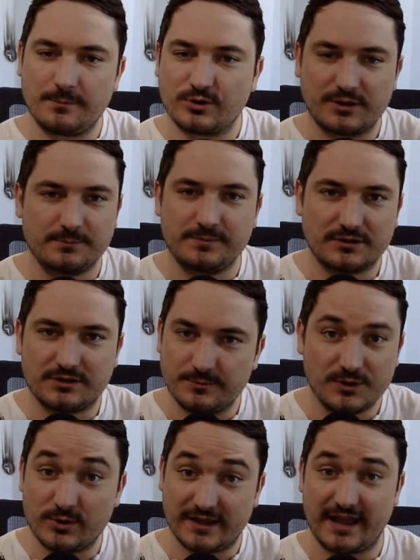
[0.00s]
are
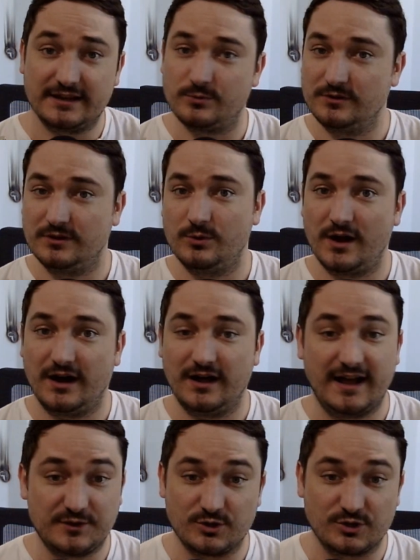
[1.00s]
communicating really well
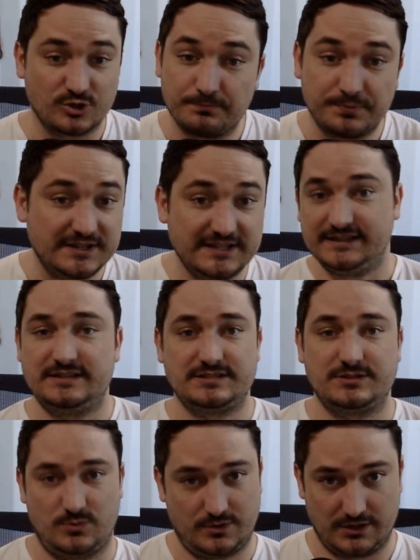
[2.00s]
and they're completely
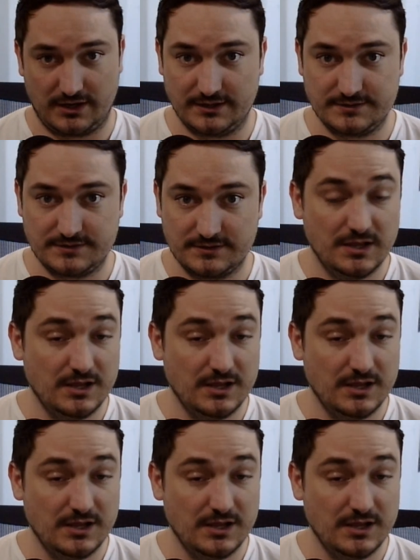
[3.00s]
disorganized.